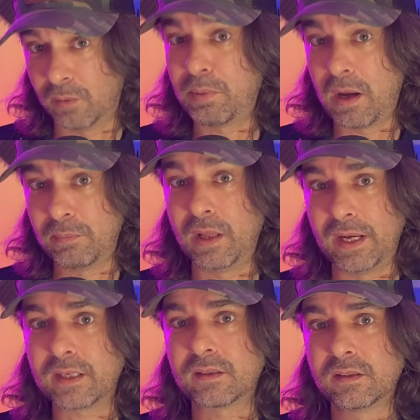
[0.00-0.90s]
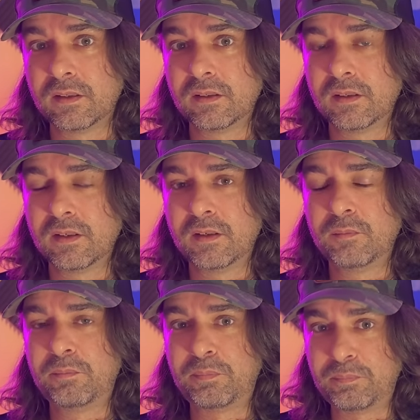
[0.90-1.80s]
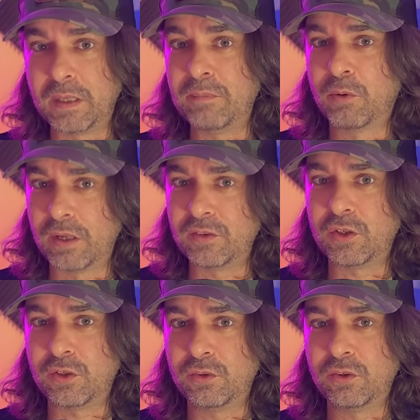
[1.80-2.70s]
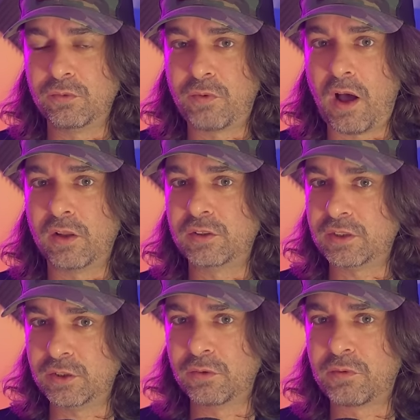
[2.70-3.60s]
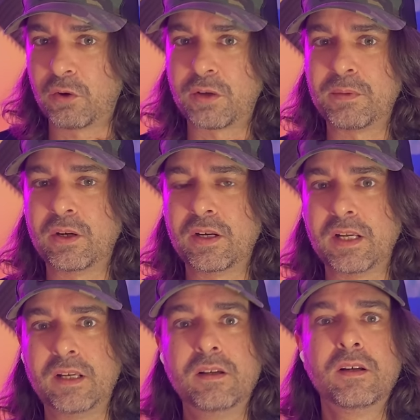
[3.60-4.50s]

public, people in the ufology, UFO community,